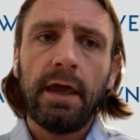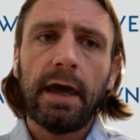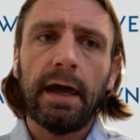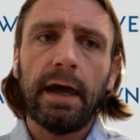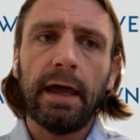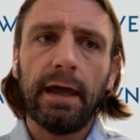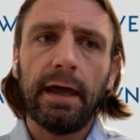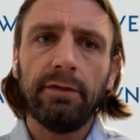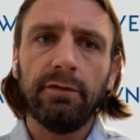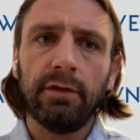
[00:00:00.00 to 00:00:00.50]

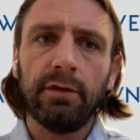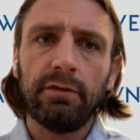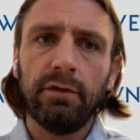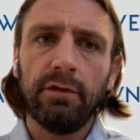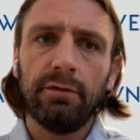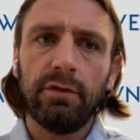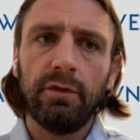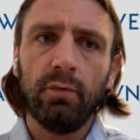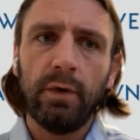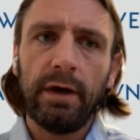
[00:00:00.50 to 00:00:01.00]
And
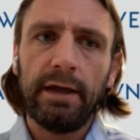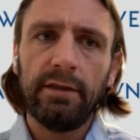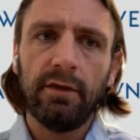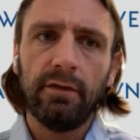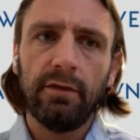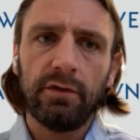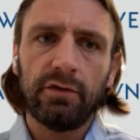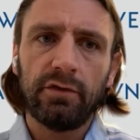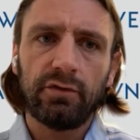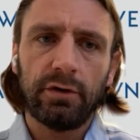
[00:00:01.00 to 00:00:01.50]
the way
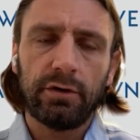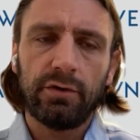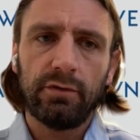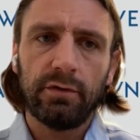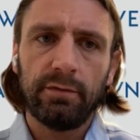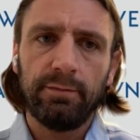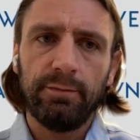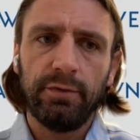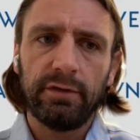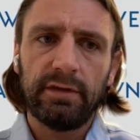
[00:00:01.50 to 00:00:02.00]
that the
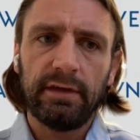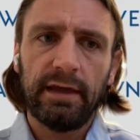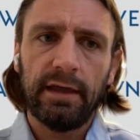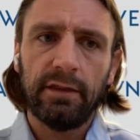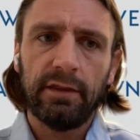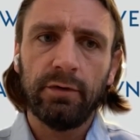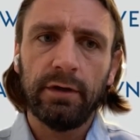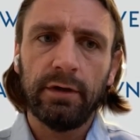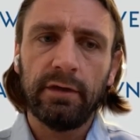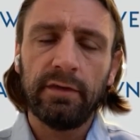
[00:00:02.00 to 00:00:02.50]
structure is put
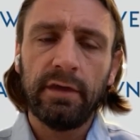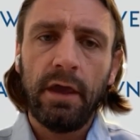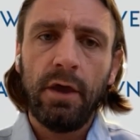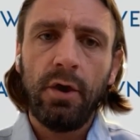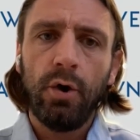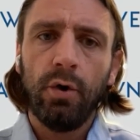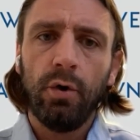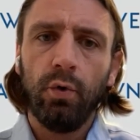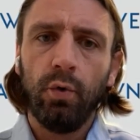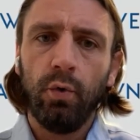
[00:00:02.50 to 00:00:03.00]
together is
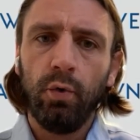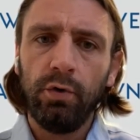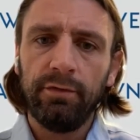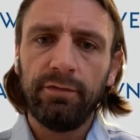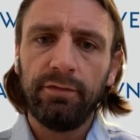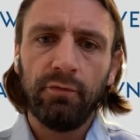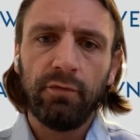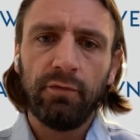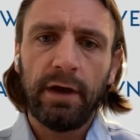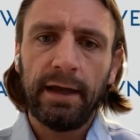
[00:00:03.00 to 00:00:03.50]
all
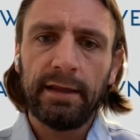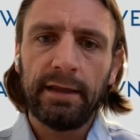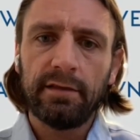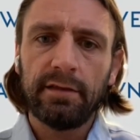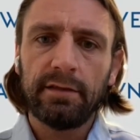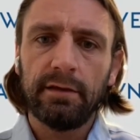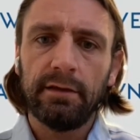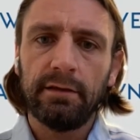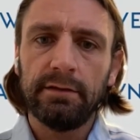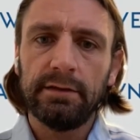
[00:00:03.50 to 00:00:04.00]
of the
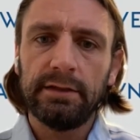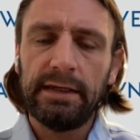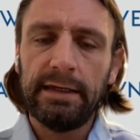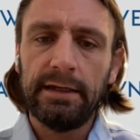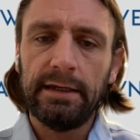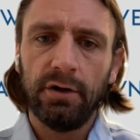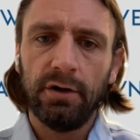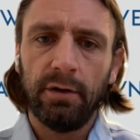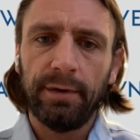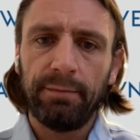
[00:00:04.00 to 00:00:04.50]
rights and
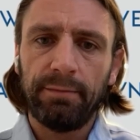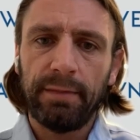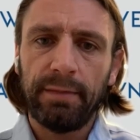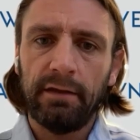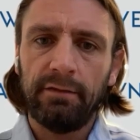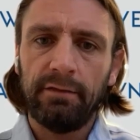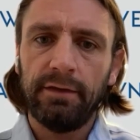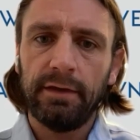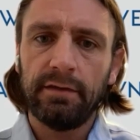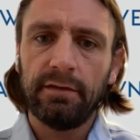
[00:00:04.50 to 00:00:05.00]
economic
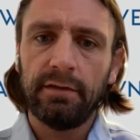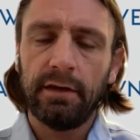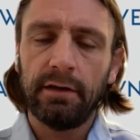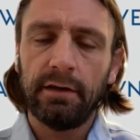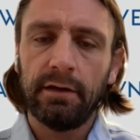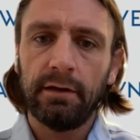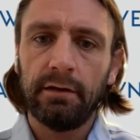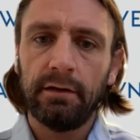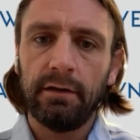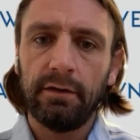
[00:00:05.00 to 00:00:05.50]
benefits that
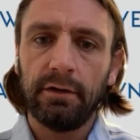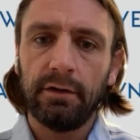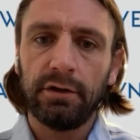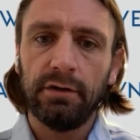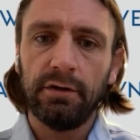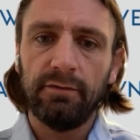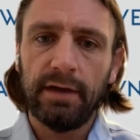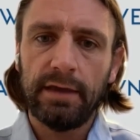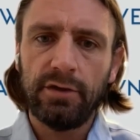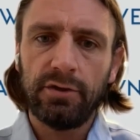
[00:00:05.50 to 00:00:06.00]
a
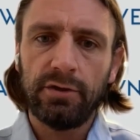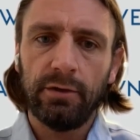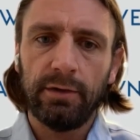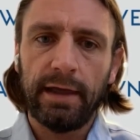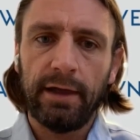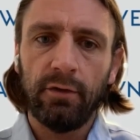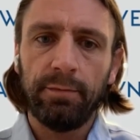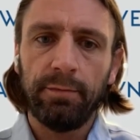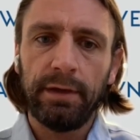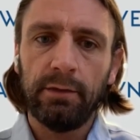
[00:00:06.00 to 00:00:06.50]
conventional
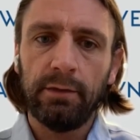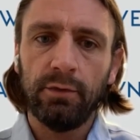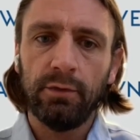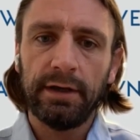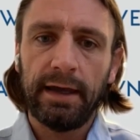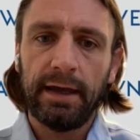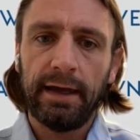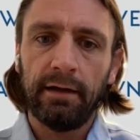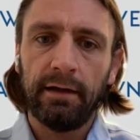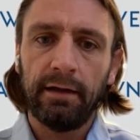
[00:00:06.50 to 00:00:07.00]
LP would
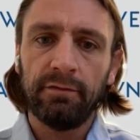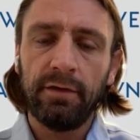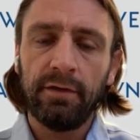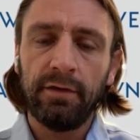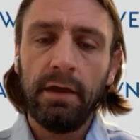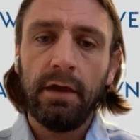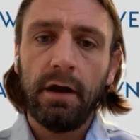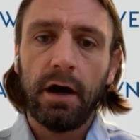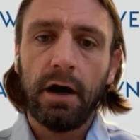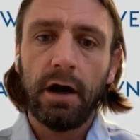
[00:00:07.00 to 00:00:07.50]
have
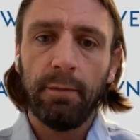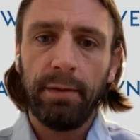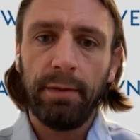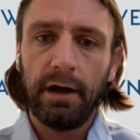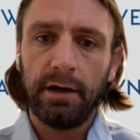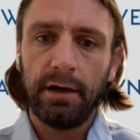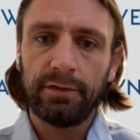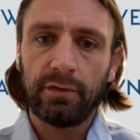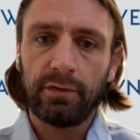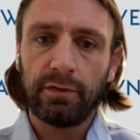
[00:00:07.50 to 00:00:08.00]
are
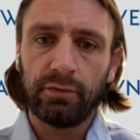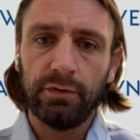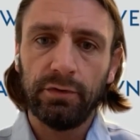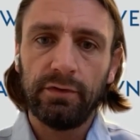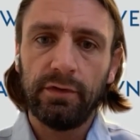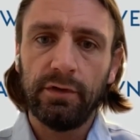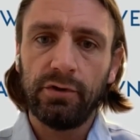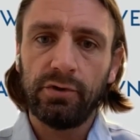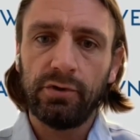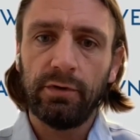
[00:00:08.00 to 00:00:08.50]
passed through
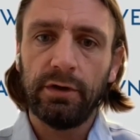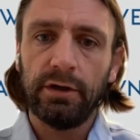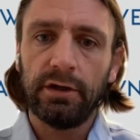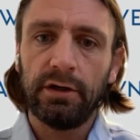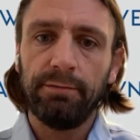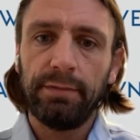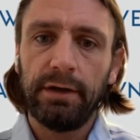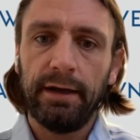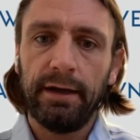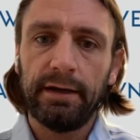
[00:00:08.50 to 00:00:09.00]
to the Sharia
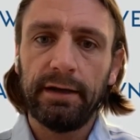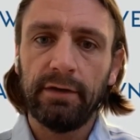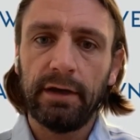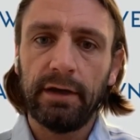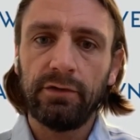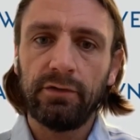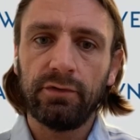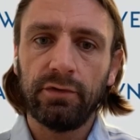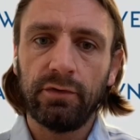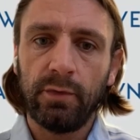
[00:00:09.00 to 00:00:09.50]
compliant
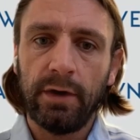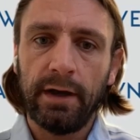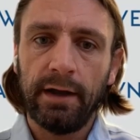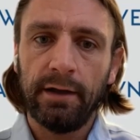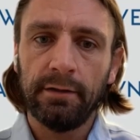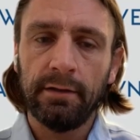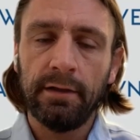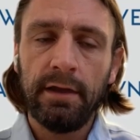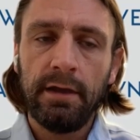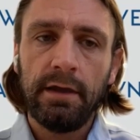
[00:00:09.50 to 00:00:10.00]
investor as
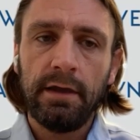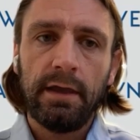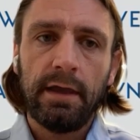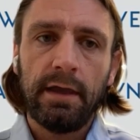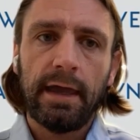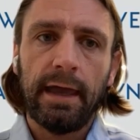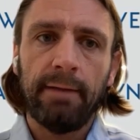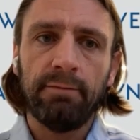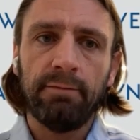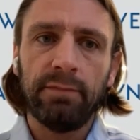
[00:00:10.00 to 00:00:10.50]
well.
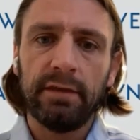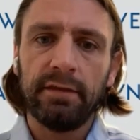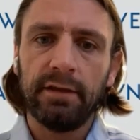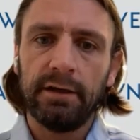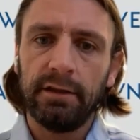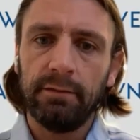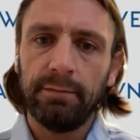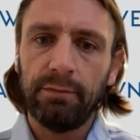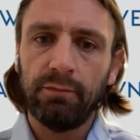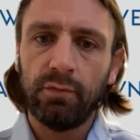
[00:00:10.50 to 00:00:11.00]
There's a
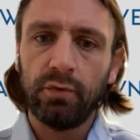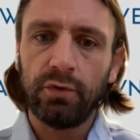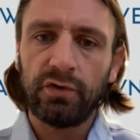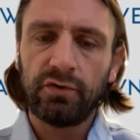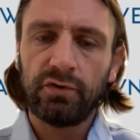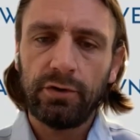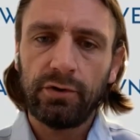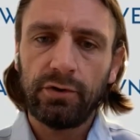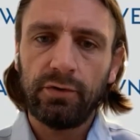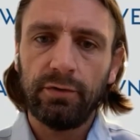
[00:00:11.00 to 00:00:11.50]
little bit more
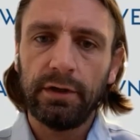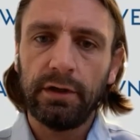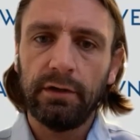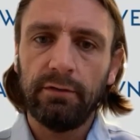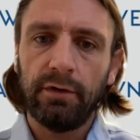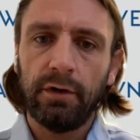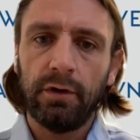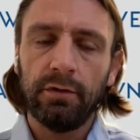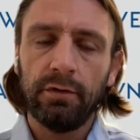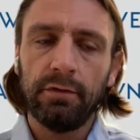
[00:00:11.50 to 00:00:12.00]
structuring
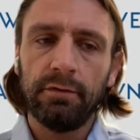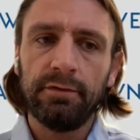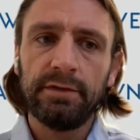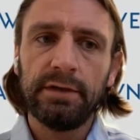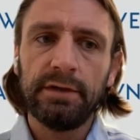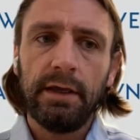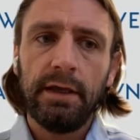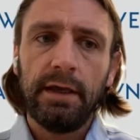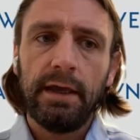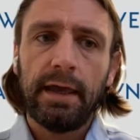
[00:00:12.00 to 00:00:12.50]
involved,
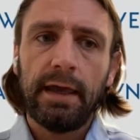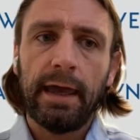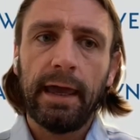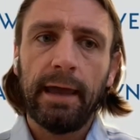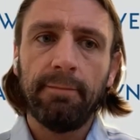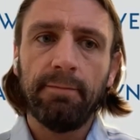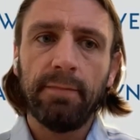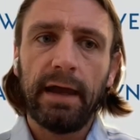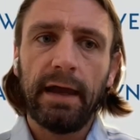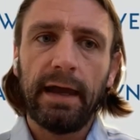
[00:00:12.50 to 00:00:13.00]

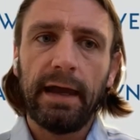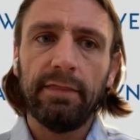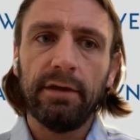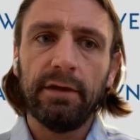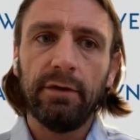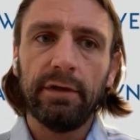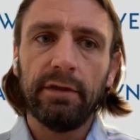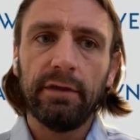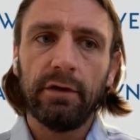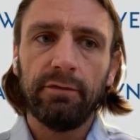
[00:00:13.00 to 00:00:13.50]
and
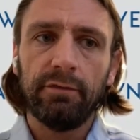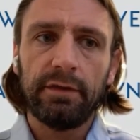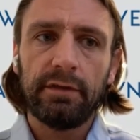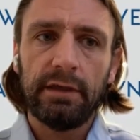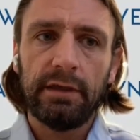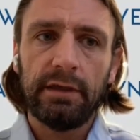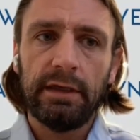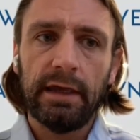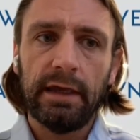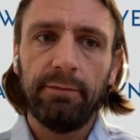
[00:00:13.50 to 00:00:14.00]
there is
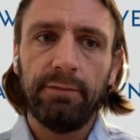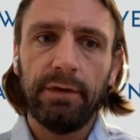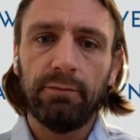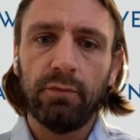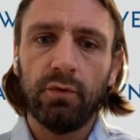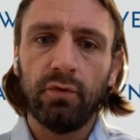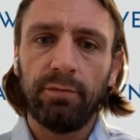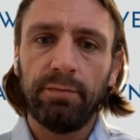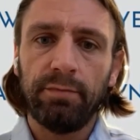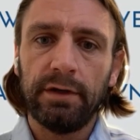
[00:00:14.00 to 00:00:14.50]
obviously a bit
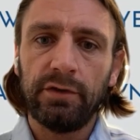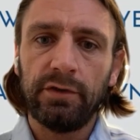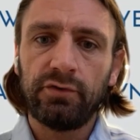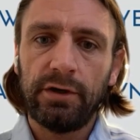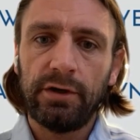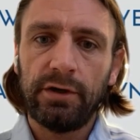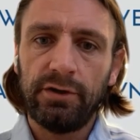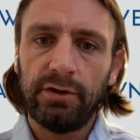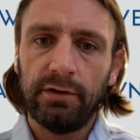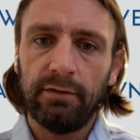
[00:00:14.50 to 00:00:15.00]
more
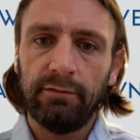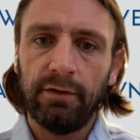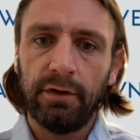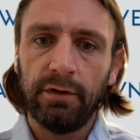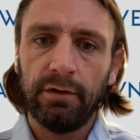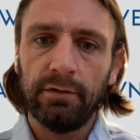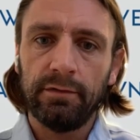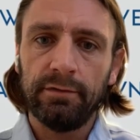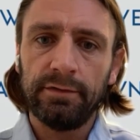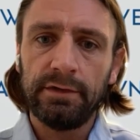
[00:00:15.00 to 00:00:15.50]
administration
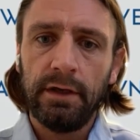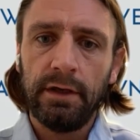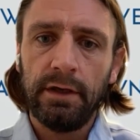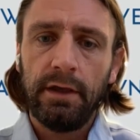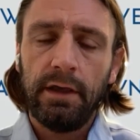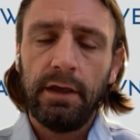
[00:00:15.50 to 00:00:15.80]
involved.